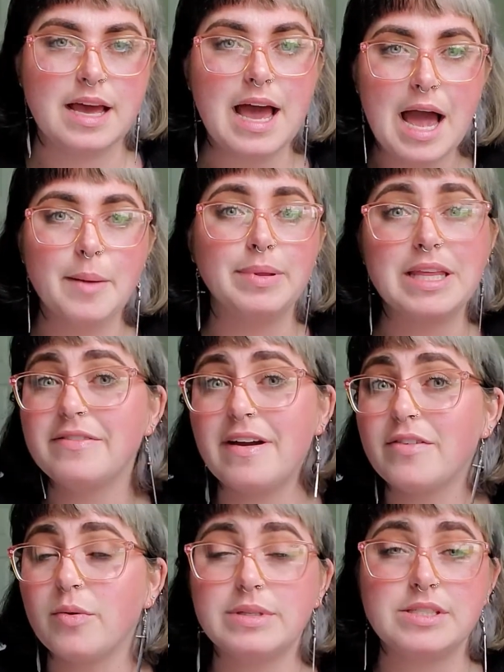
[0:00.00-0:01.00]
I believe
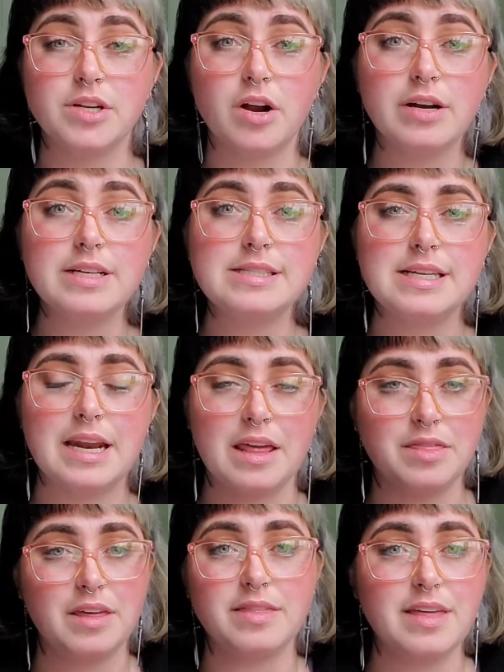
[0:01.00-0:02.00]
everyone's an artist, and I
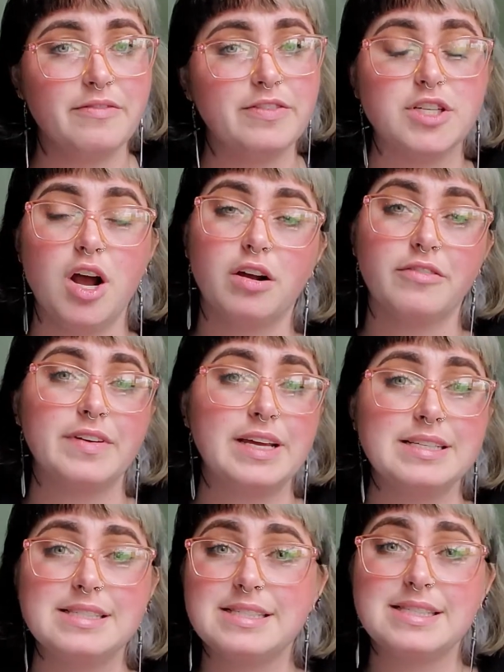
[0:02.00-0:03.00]
think that photography
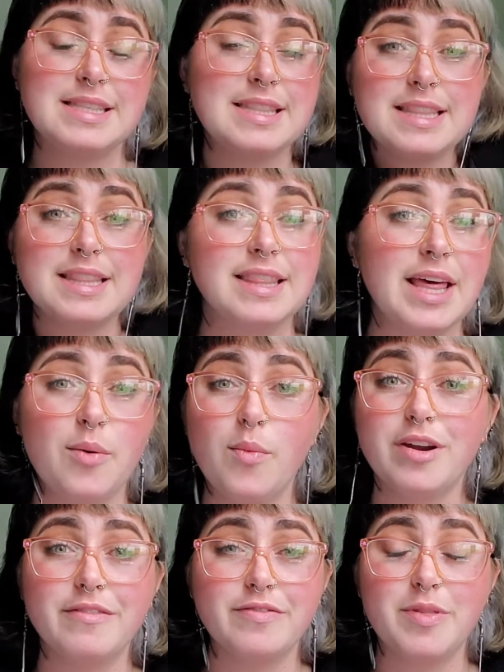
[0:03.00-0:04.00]
is like
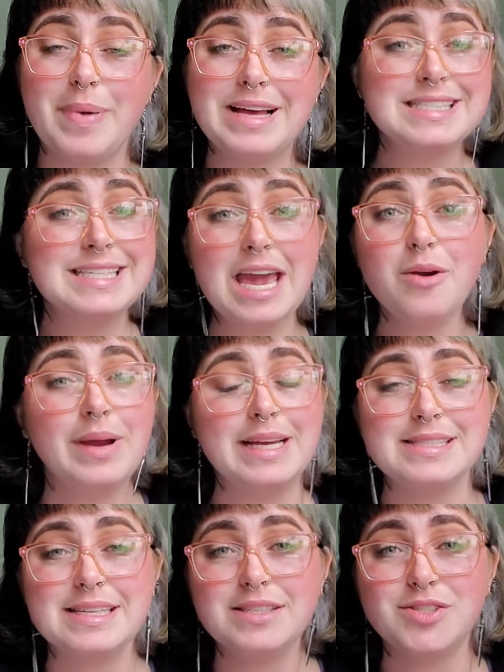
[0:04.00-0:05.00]
one of the best
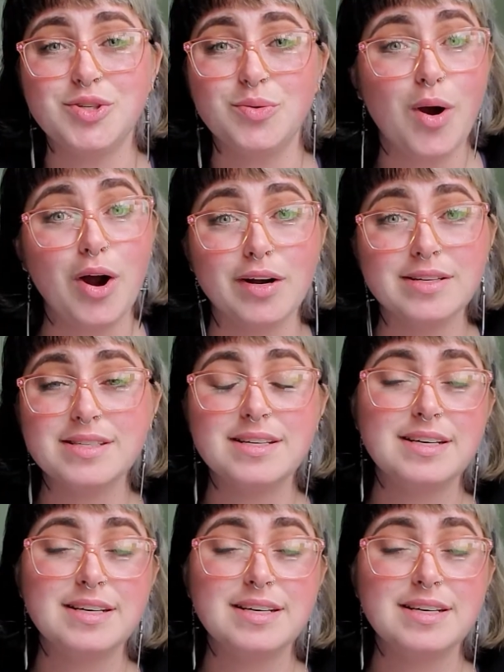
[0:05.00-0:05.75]
gateways into art,